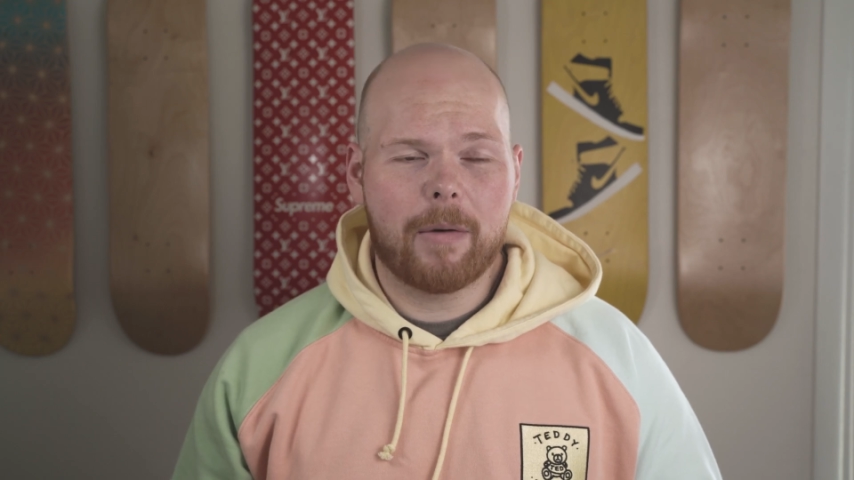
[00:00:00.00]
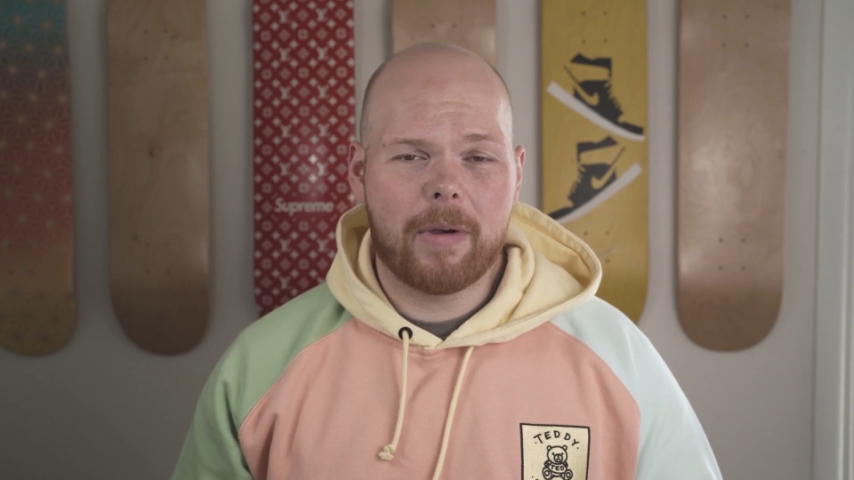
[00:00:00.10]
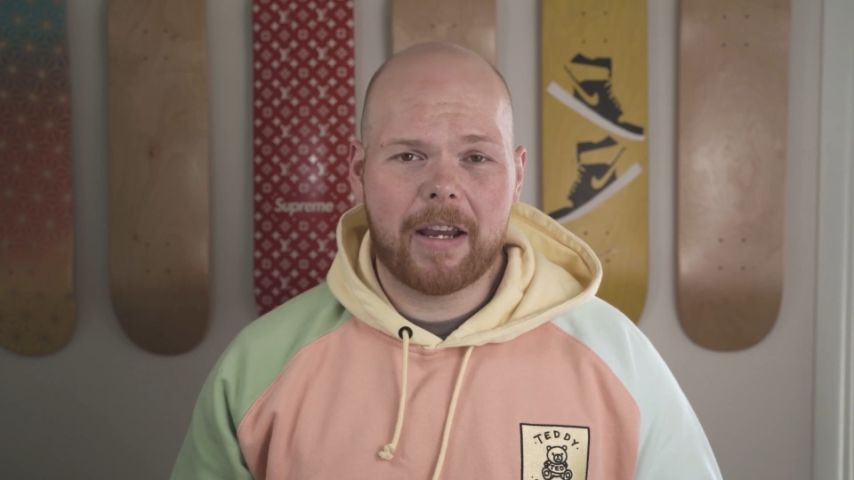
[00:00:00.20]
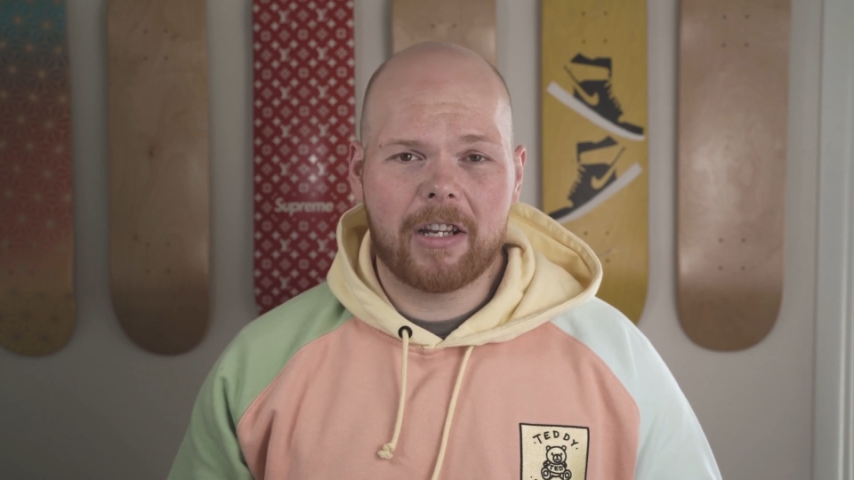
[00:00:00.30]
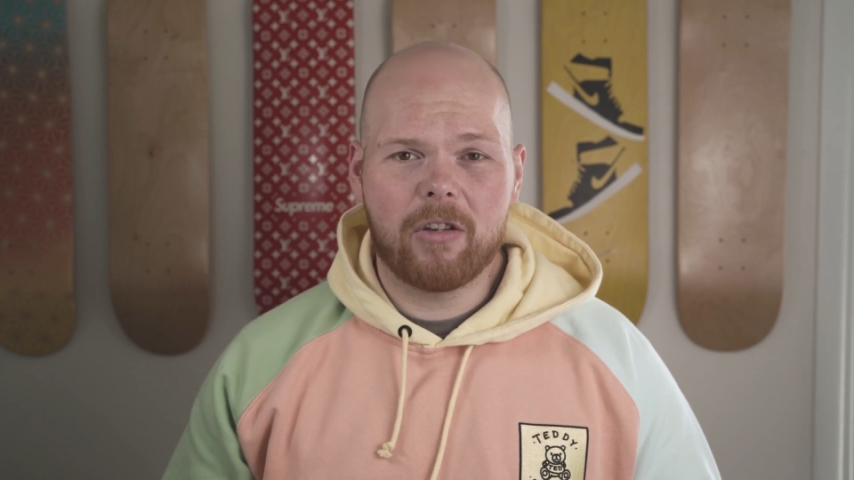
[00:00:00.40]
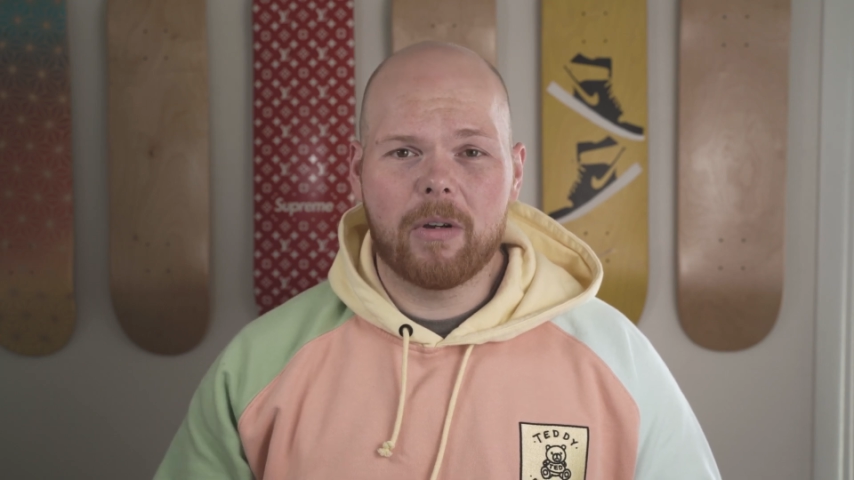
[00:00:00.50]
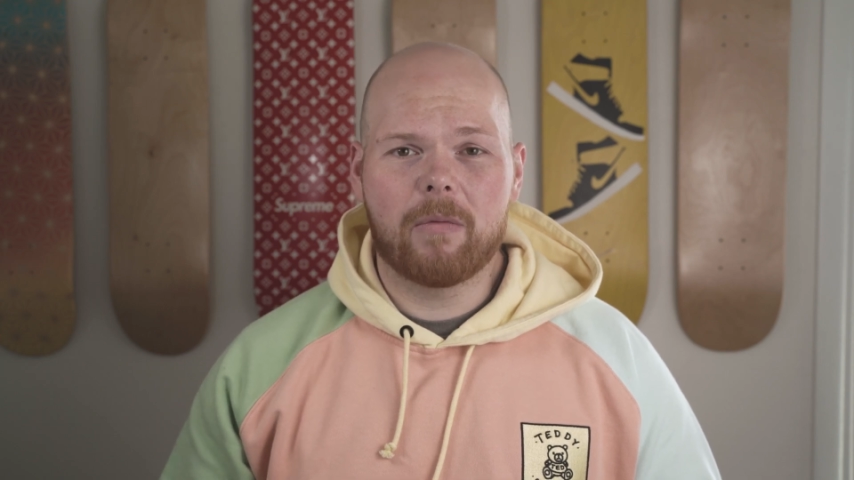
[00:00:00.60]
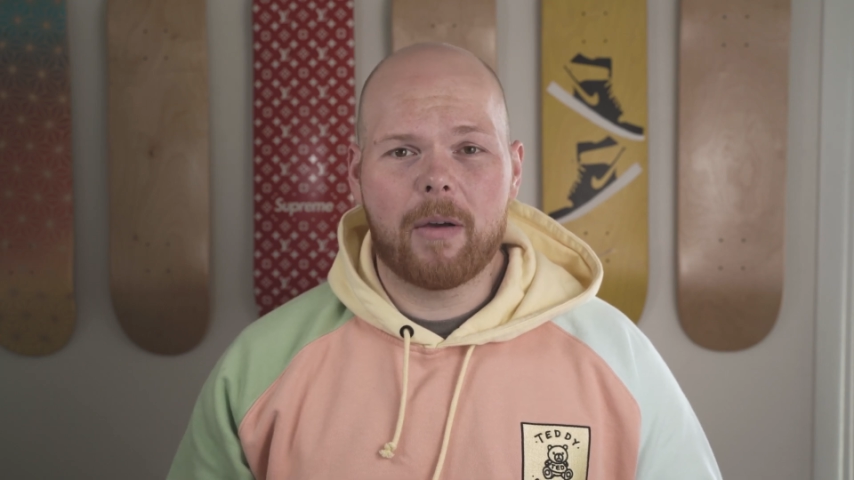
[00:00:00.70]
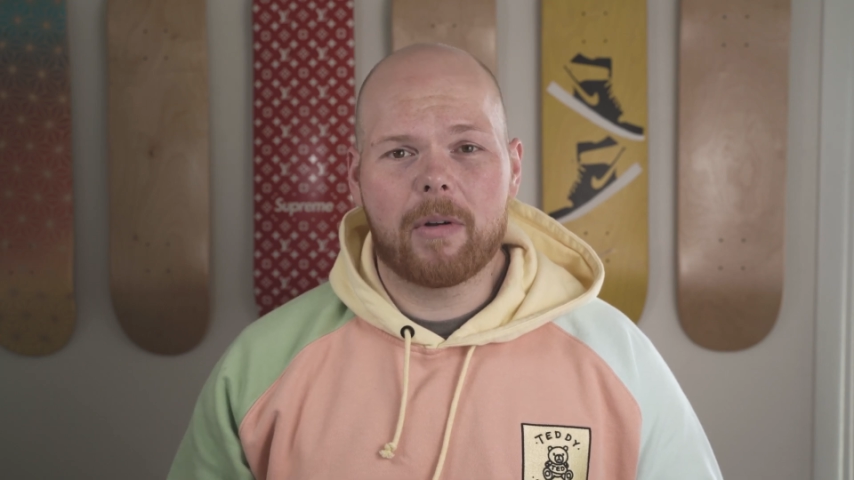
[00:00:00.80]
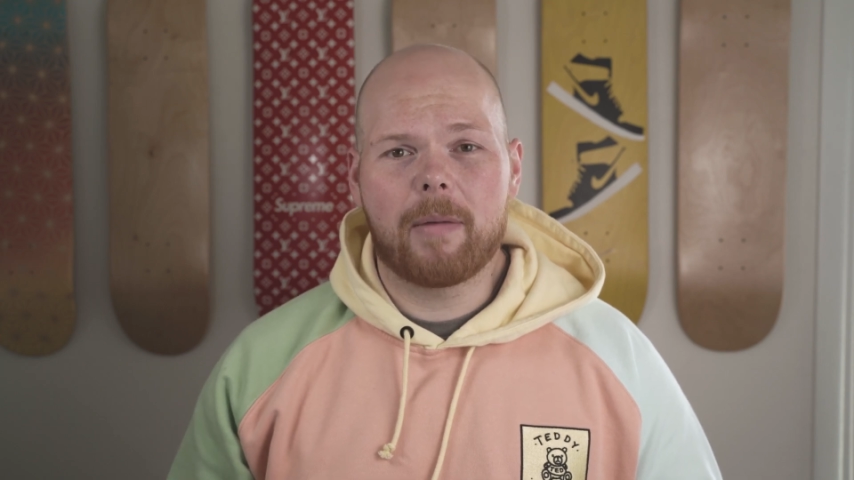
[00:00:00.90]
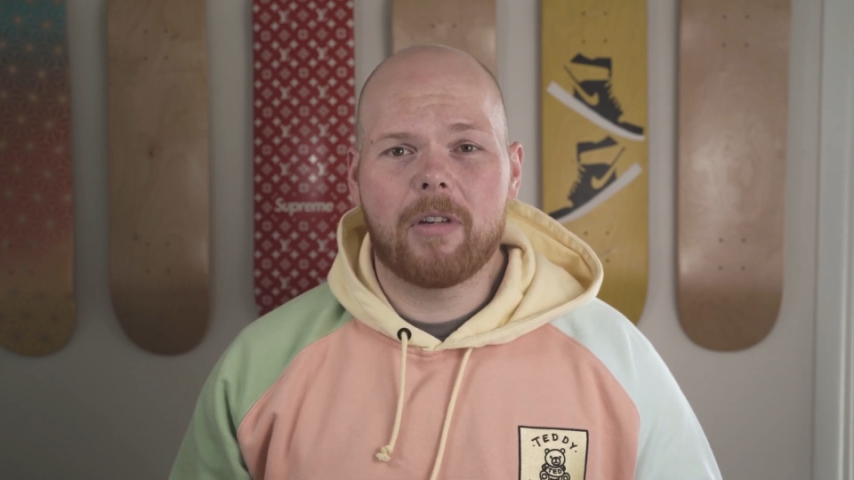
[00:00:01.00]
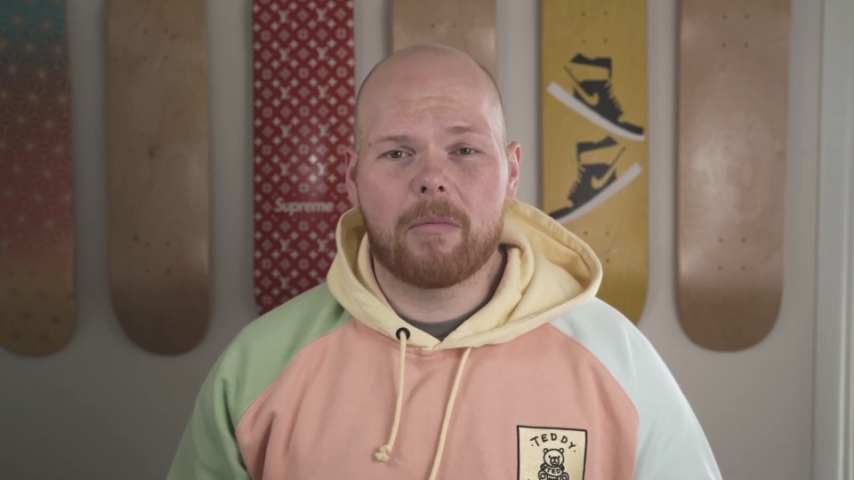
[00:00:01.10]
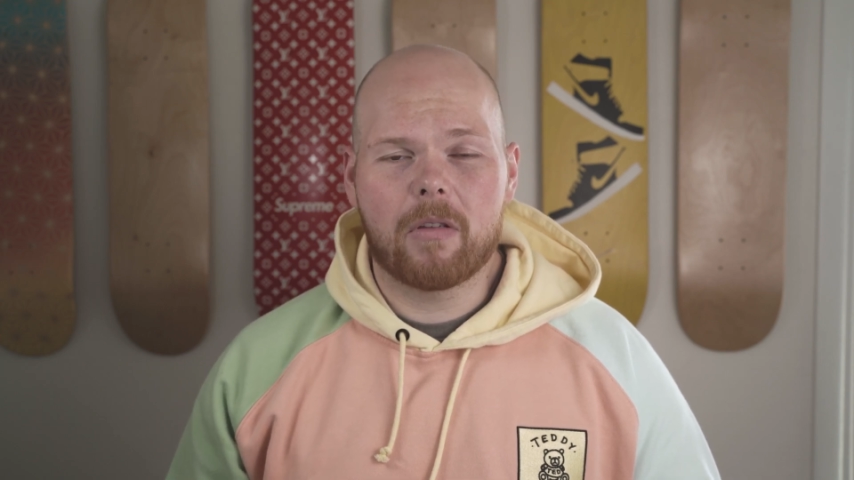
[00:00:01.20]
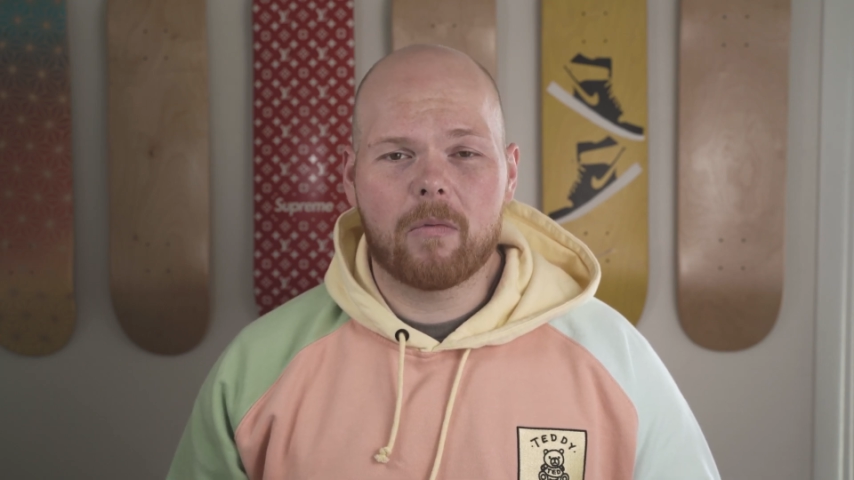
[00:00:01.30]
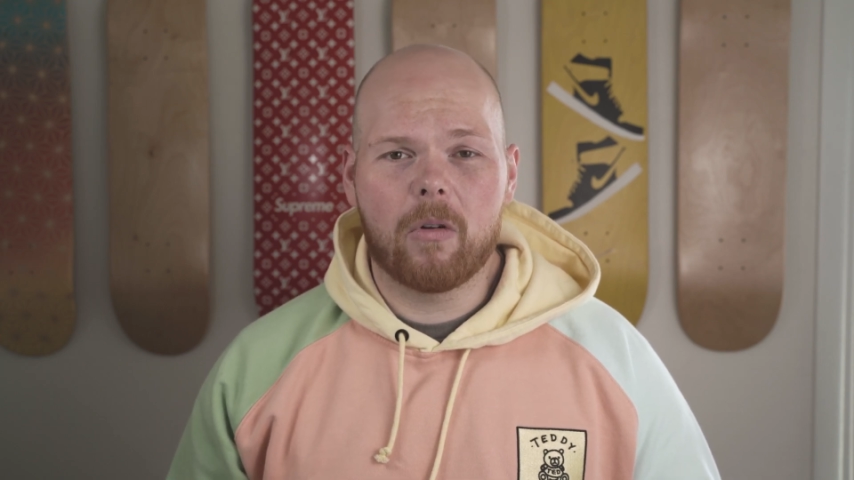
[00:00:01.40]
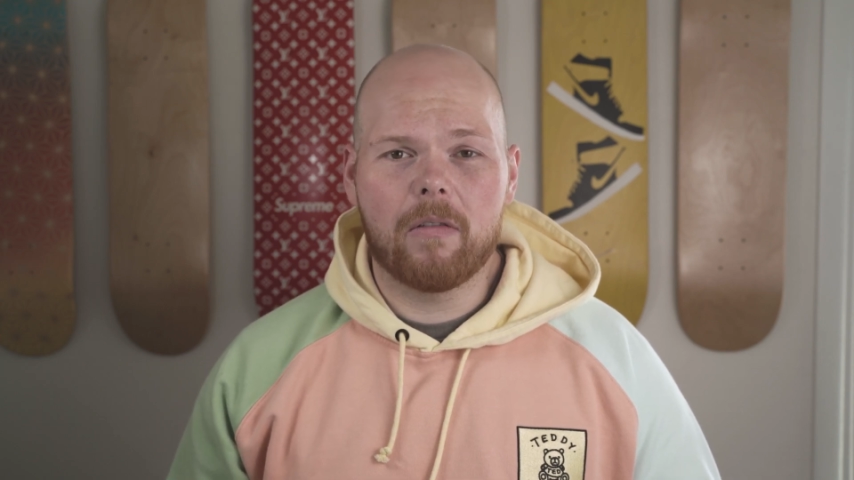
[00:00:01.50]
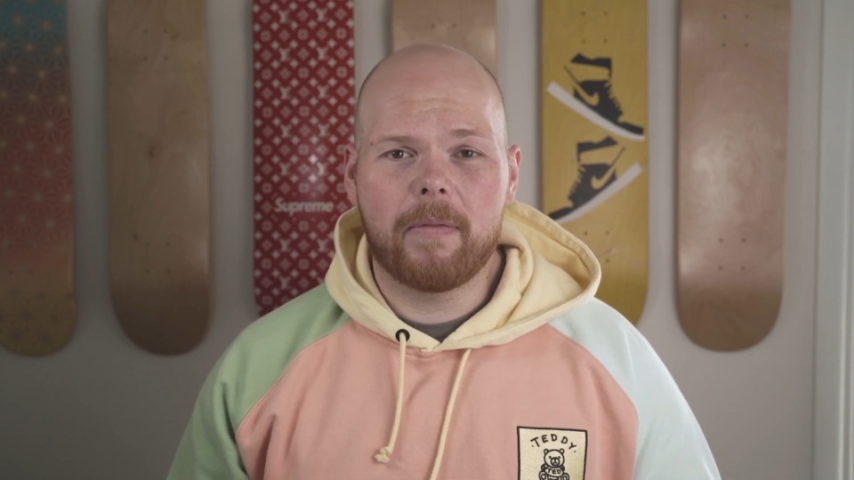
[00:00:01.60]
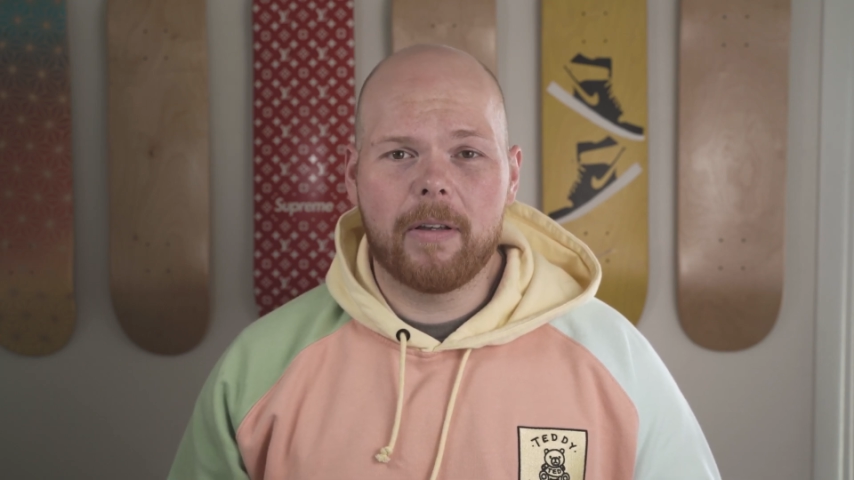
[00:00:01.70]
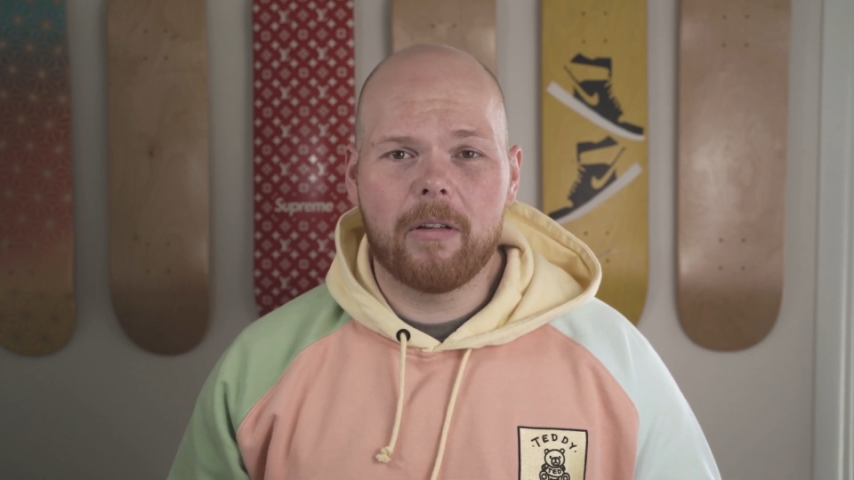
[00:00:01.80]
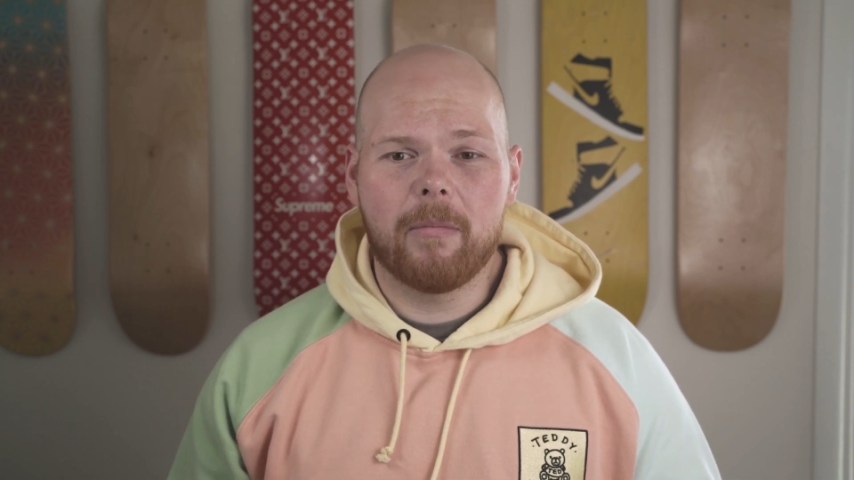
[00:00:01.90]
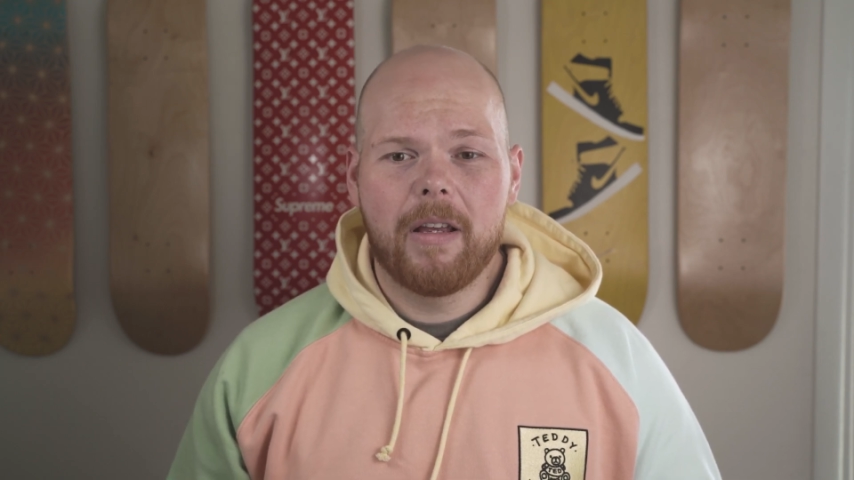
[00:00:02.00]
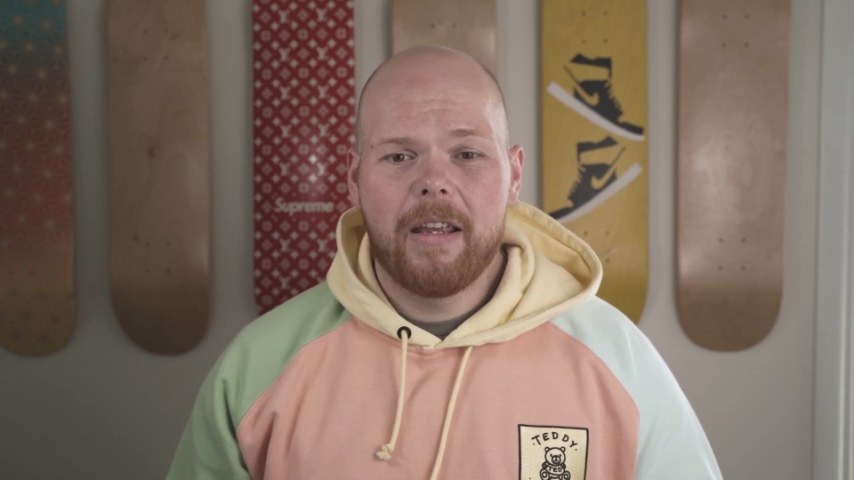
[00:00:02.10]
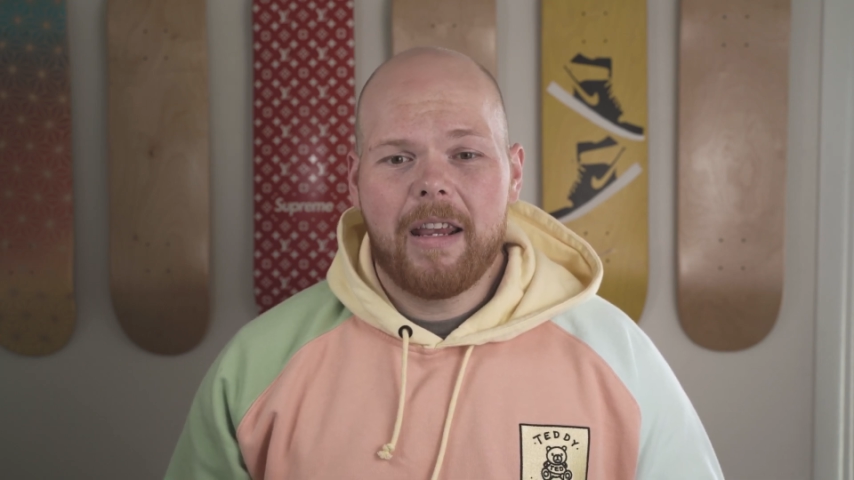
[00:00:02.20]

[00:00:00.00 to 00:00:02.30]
That way I can do it right when I'm done with the roll of film